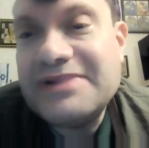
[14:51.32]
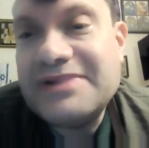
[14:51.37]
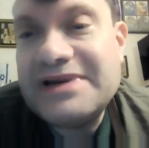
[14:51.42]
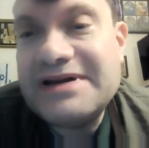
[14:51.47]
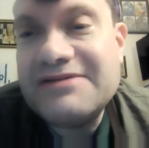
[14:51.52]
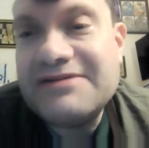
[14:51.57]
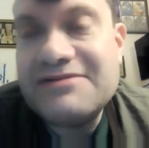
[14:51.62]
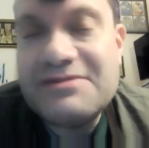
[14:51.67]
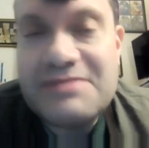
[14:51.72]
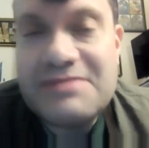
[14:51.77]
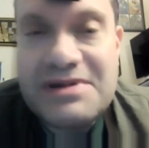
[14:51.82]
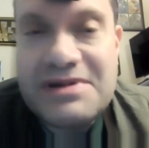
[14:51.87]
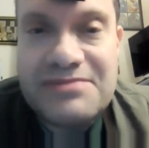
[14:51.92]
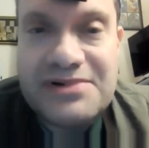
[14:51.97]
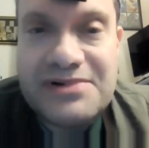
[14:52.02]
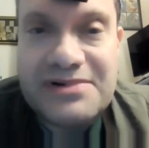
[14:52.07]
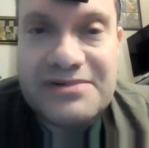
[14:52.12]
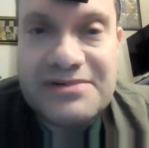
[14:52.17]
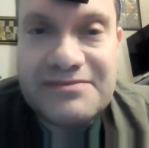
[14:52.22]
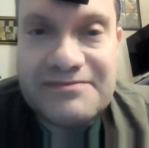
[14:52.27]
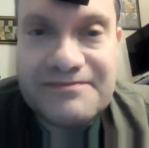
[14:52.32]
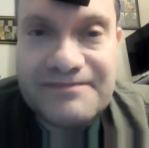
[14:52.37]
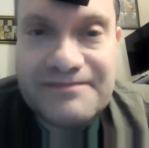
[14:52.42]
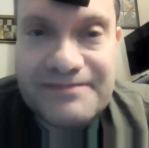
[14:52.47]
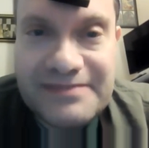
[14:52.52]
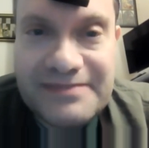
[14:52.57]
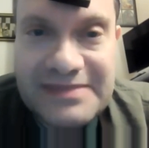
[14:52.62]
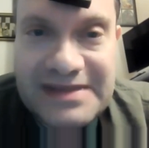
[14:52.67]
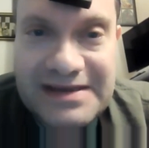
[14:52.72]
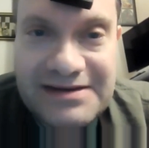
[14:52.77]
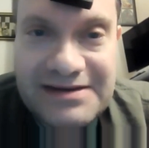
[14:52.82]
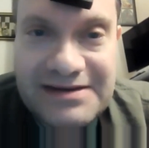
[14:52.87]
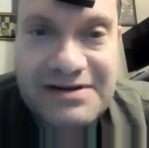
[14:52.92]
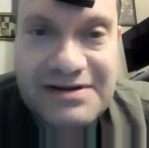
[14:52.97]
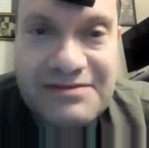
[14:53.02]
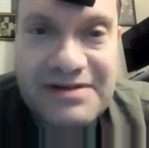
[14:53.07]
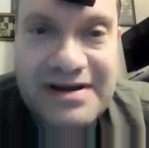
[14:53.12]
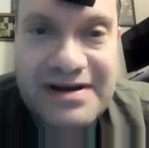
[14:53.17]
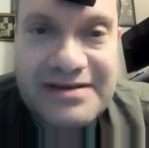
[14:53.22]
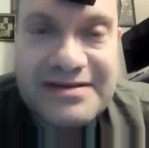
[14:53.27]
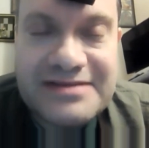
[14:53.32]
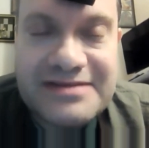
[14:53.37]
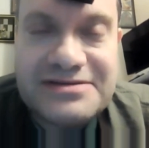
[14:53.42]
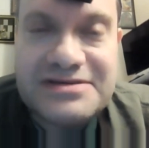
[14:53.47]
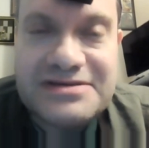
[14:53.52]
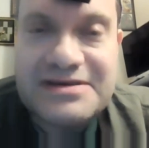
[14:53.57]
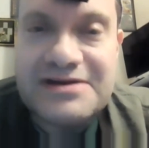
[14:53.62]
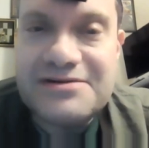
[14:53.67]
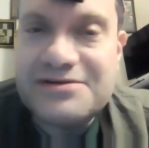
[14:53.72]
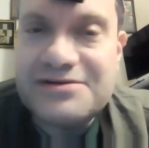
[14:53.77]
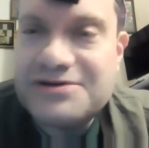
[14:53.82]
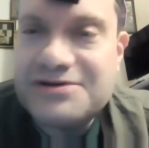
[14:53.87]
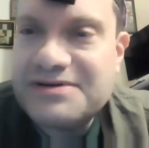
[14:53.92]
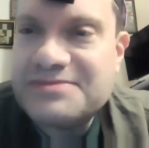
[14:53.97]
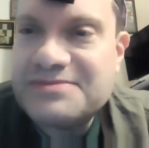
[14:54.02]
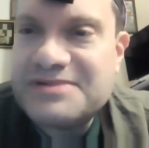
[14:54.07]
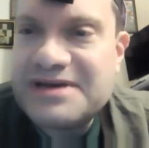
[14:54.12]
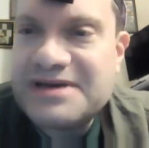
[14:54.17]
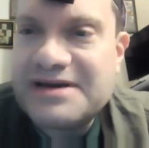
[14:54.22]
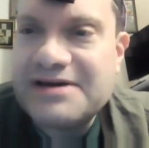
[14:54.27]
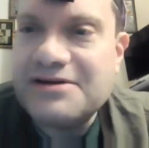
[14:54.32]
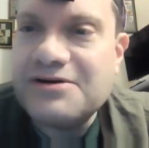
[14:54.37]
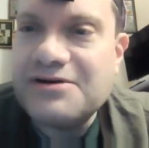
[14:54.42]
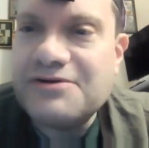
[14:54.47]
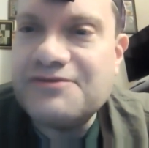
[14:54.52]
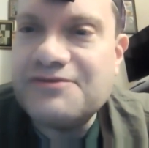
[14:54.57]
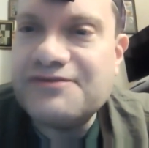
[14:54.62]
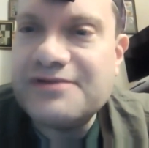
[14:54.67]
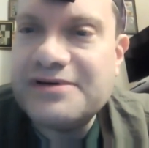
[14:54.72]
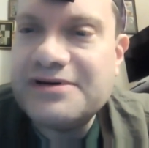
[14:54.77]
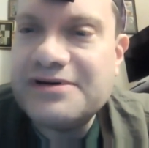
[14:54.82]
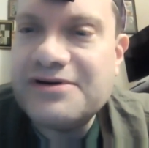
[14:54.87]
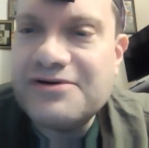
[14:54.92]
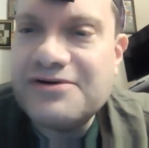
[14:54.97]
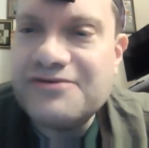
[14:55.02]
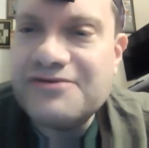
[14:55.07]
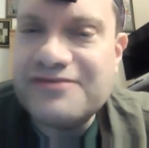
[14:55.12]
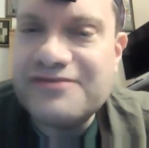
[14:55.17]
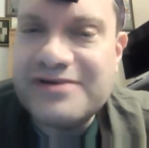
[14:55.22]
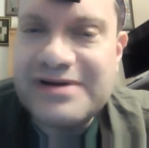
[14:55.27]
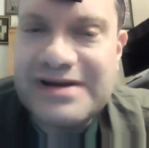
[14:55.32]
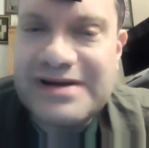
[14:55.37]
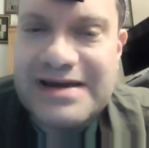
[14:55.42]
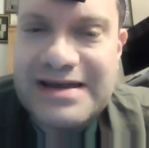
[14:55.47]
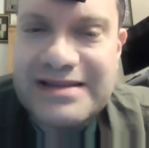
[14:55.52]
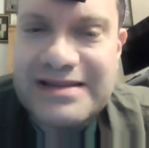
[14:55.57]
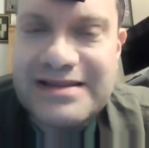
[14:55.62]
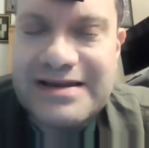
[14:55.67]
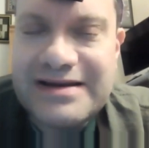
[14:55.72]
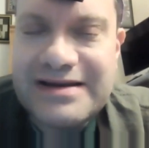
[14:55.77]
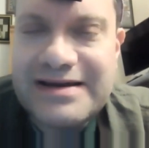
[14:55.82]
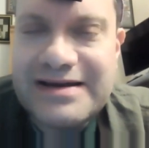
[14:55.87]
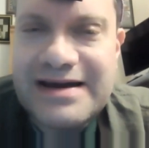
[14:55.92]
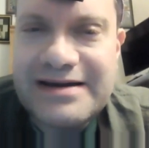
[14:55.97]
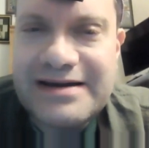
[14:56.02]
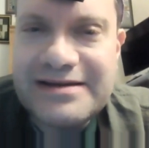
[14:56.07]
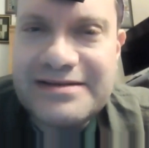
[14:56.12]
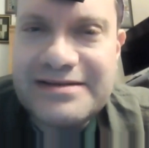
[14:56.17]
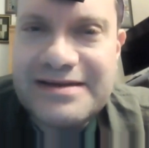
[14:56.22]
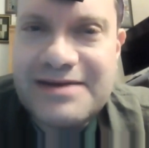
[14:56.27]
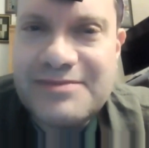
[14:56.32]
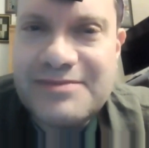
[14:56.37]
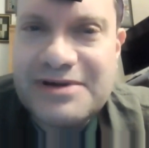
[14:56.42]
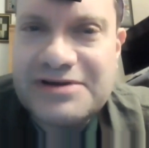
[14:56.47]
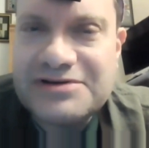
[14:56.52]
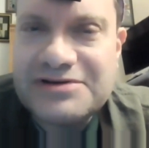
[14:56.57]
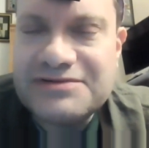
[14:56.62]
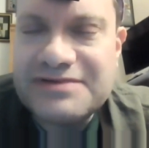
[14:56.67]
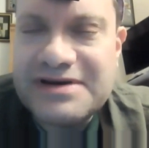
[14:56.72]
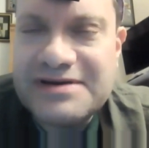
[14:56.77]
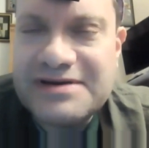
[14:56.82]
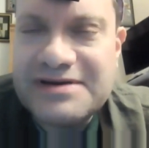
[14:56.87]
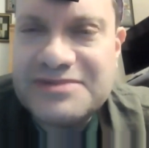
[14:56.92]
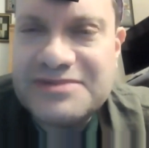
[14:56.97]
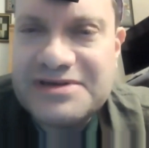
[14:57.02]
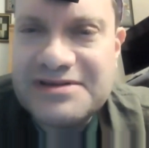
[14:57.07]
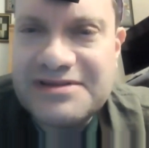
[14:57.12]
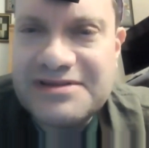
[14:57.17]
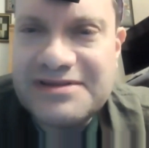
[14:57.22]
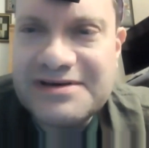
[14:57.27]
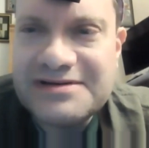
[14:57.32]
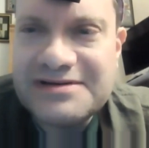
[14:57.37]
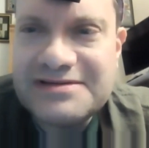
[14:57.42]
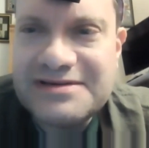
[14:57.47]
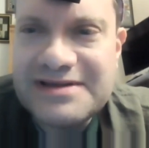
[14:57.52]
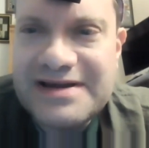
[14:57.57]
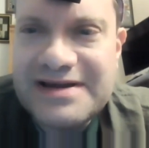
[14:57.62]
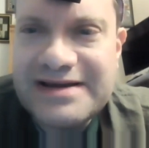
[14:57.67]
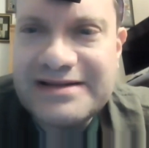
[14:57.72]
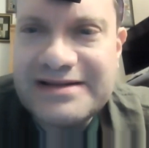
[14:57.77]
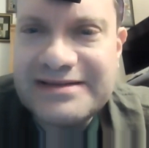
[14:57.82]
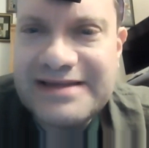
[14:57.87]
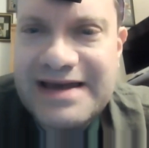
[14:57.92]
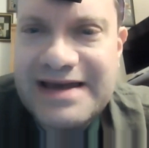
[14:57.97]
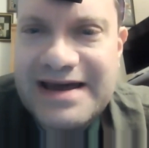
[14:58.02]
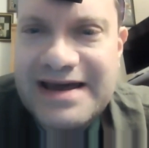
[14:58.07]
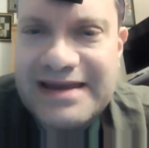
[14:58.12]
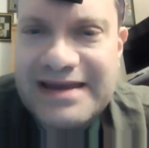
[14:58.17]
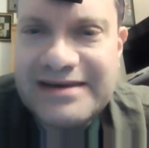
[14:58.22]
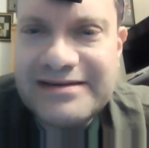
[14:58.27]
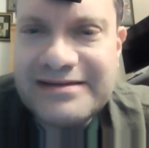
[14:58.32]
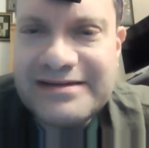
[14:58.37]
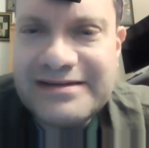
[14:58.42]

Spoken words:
But I remember, you know, in certain dreams I get over and over again, like academic dreams and things like that.